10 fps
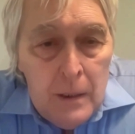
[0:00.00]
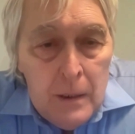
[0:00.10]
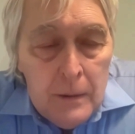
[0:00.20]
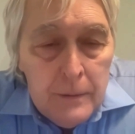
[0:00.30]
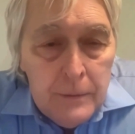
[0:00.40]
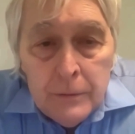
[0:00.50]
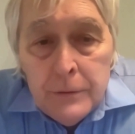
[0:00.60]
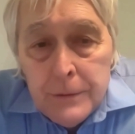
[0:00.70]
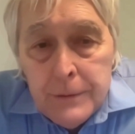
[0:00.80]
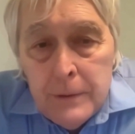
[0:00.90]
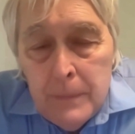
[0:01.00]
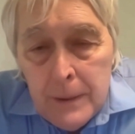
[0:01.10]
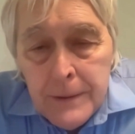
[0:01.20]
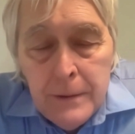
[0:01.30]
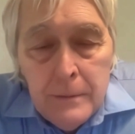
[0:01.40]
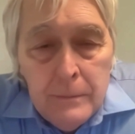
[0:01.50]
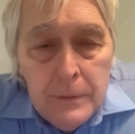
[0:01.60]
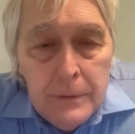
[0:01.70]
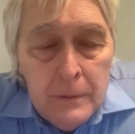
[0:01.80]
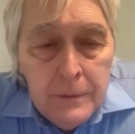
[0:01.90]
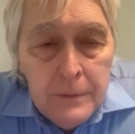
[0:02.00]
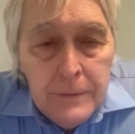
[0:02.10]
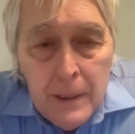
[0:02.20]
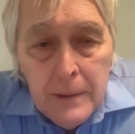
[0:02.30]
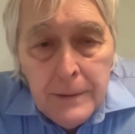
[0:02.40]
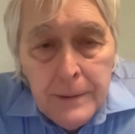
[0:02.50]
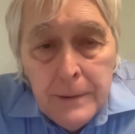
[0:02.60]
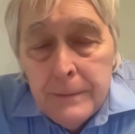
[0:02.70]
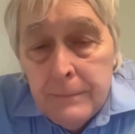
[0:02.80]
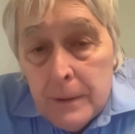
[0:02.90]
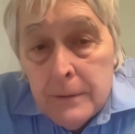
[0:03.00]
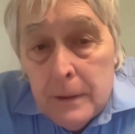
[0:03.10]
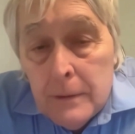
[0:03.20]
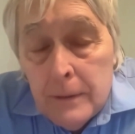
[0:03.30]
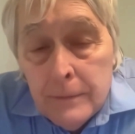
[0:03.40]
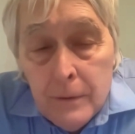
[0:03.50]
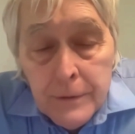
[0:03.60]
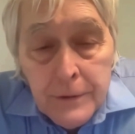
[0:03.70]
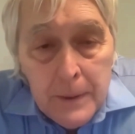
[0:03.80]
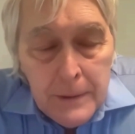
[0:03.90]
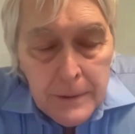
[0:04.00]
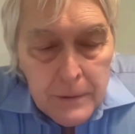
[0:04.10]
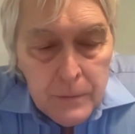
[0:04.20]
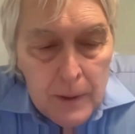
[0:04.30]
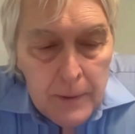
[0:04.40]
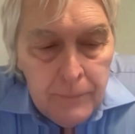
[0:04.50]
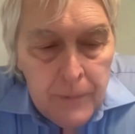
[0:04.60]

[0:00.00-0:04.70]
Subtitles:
not just in medicine but in lots of sciences and of course space as well.